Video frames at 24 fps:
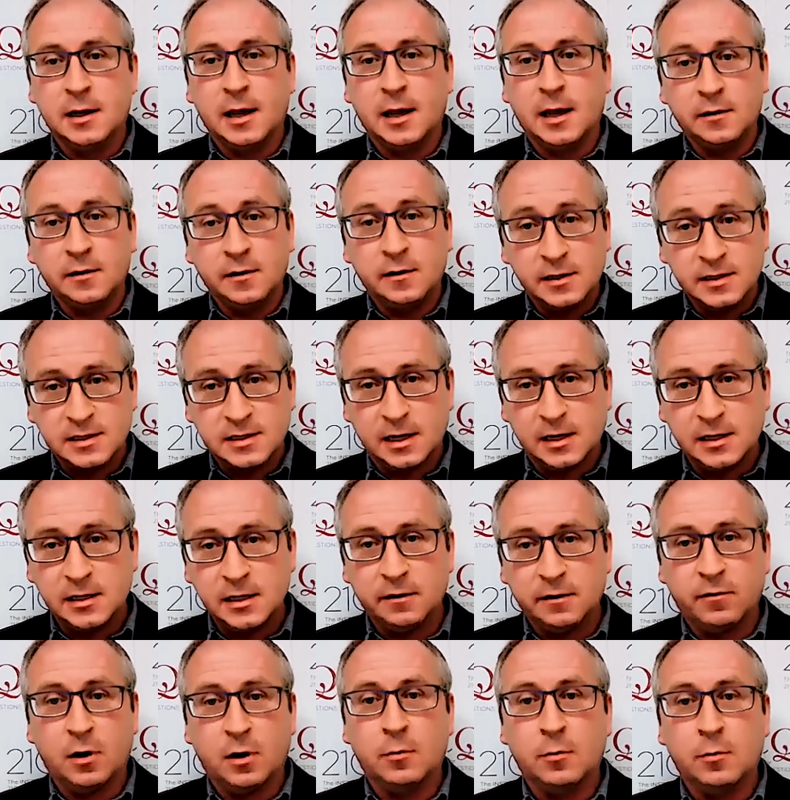and this idea
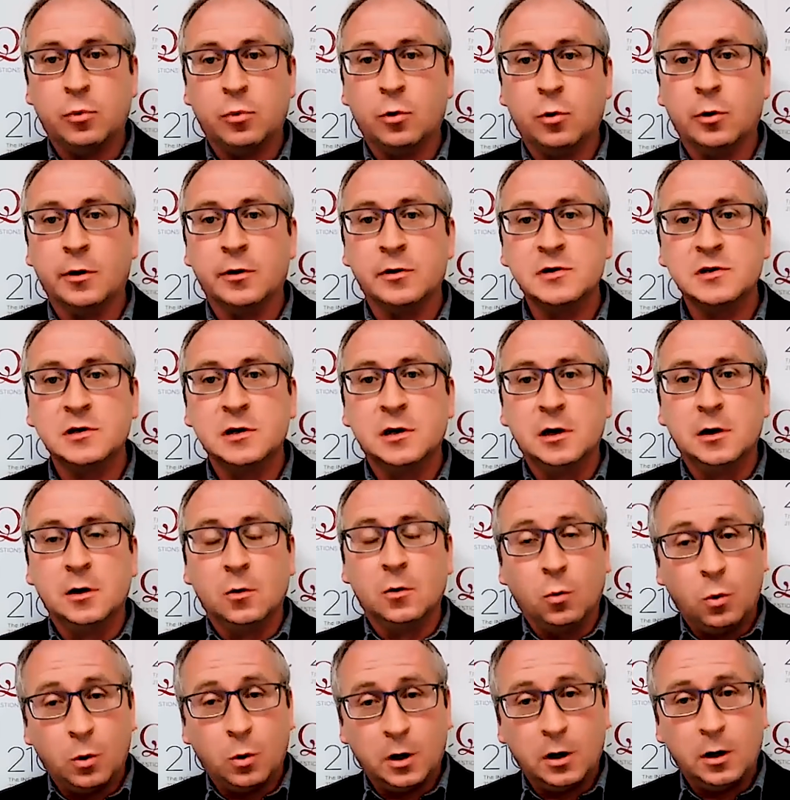of our borders,
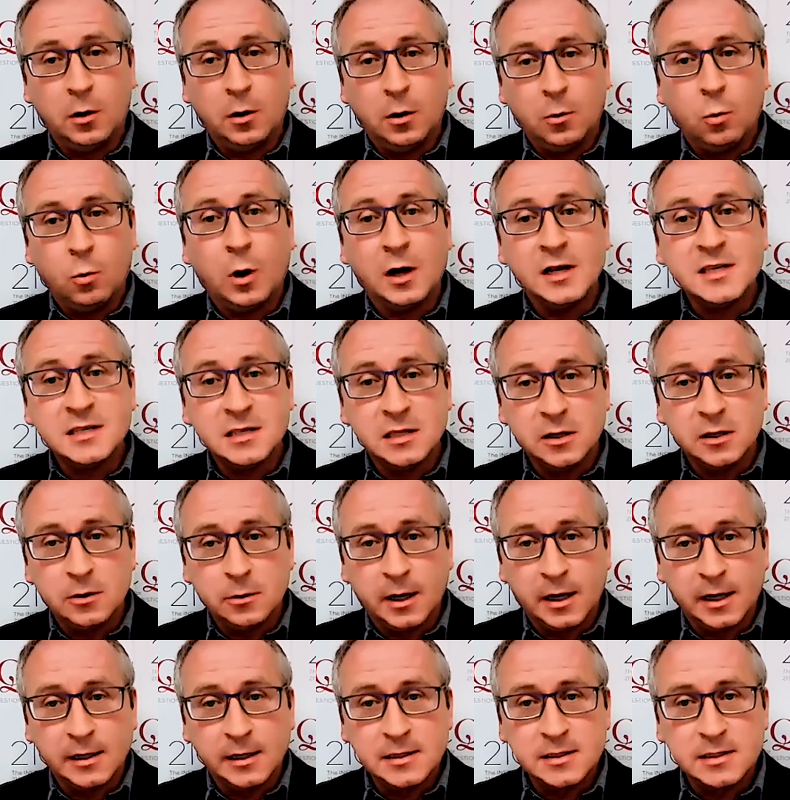were, was the
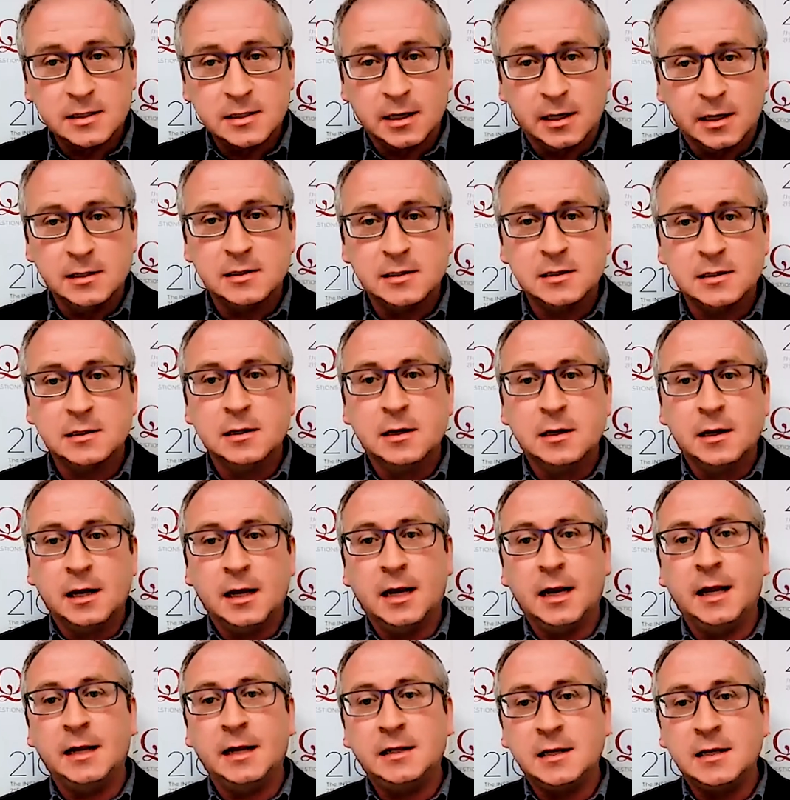United States. In
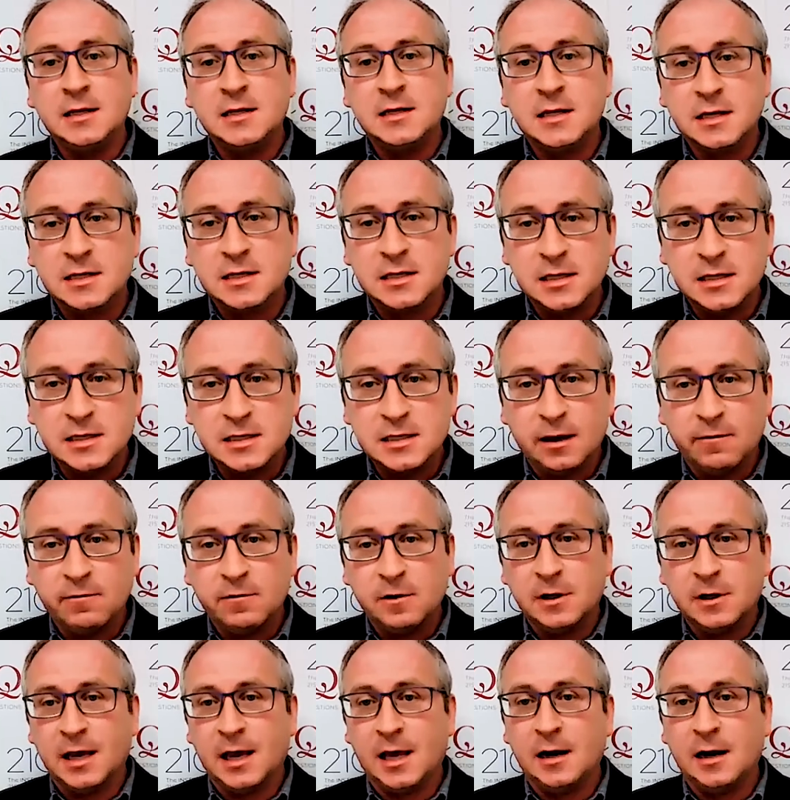1867,
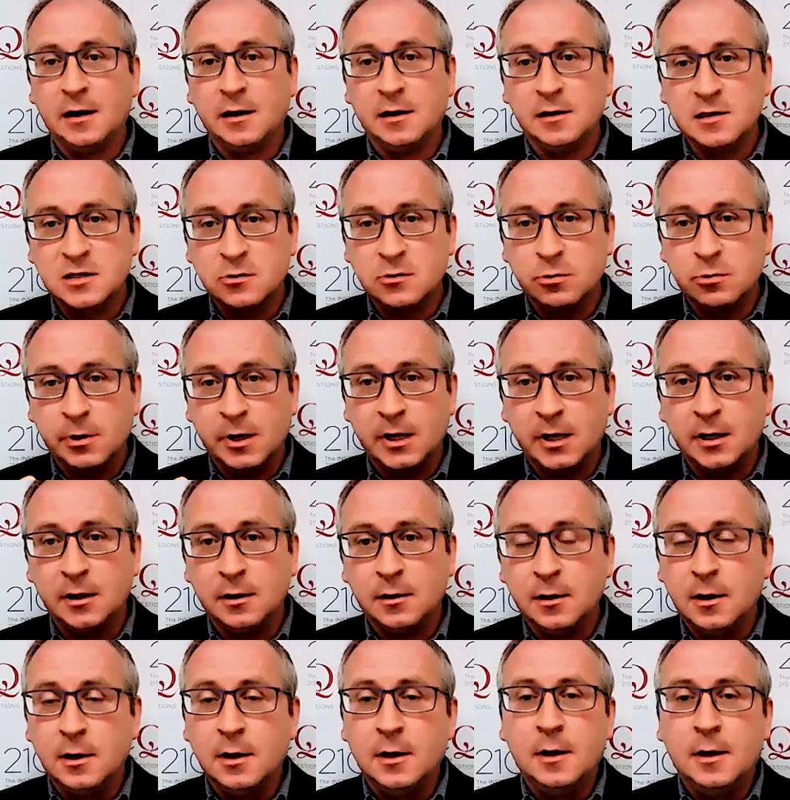Canada is created
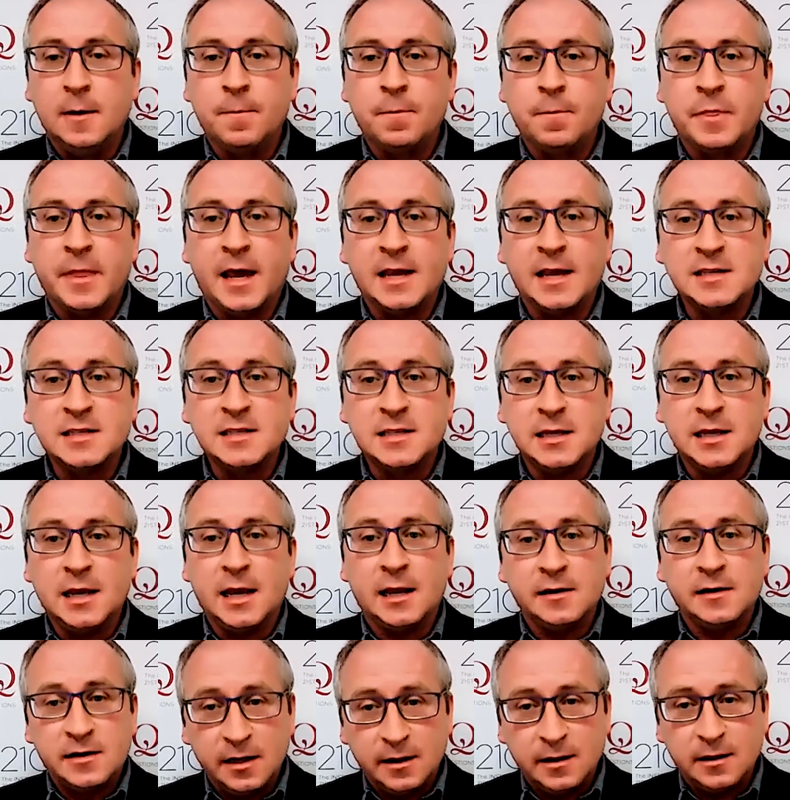as the
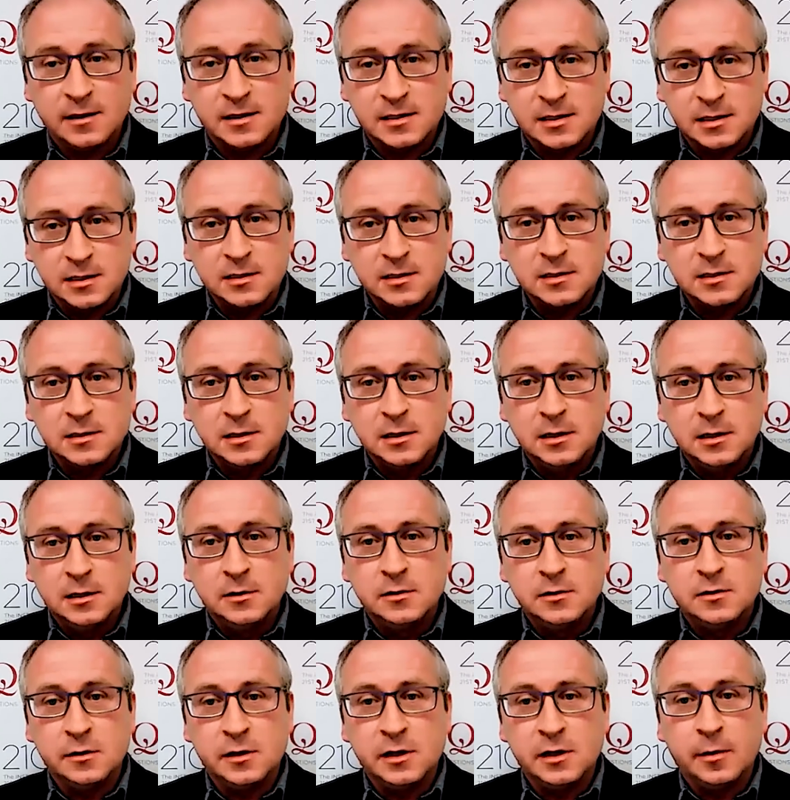antithesis
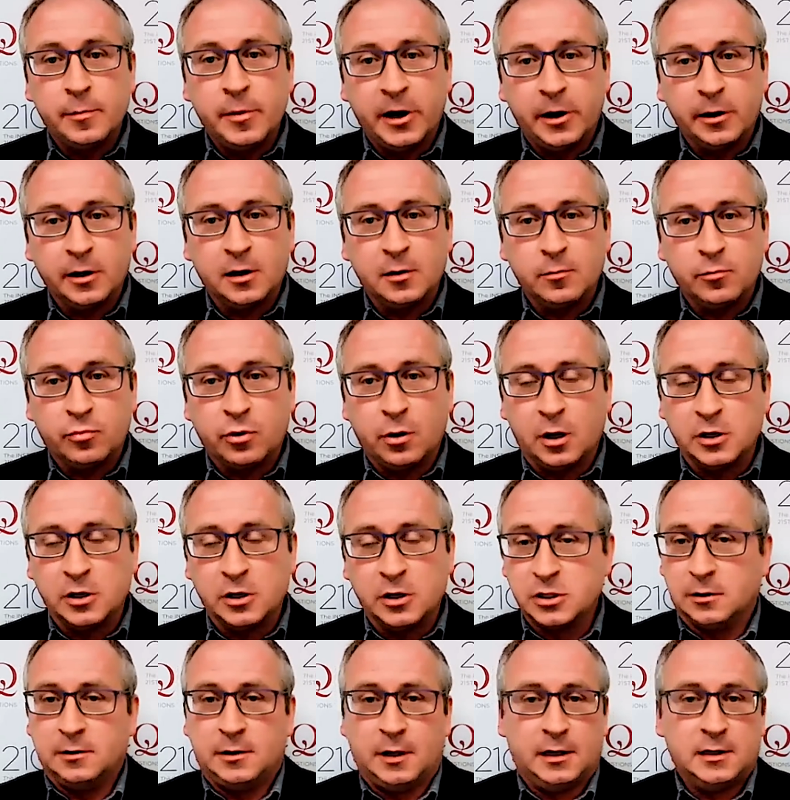to the American
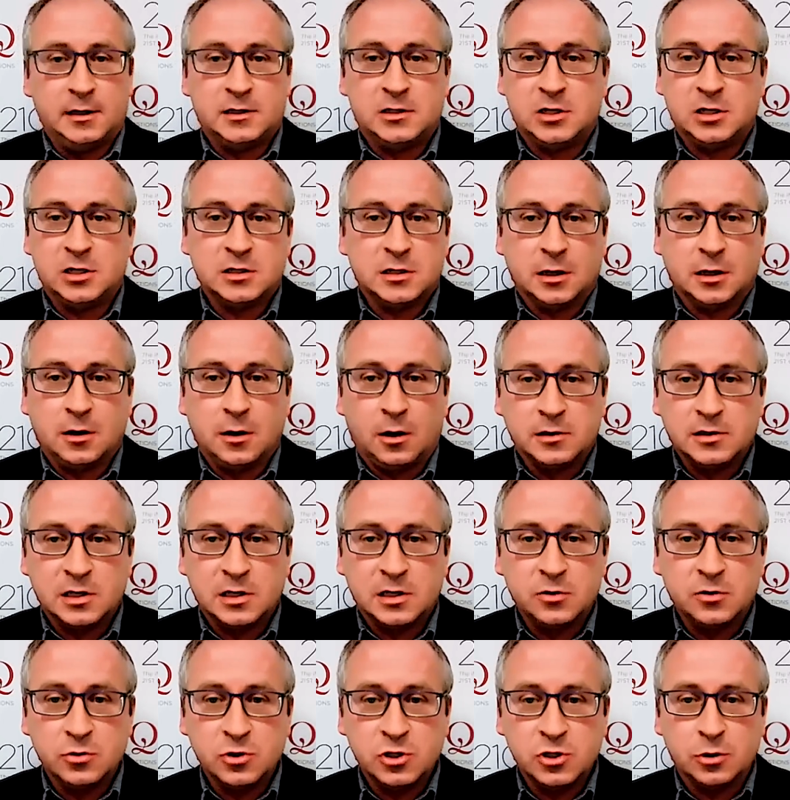project. That is just a
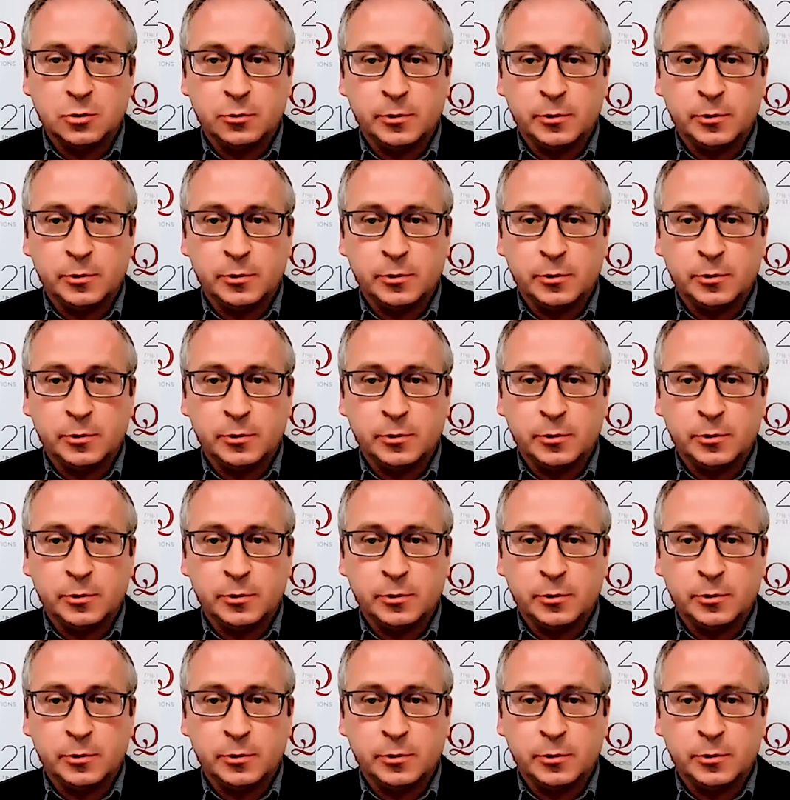constitutional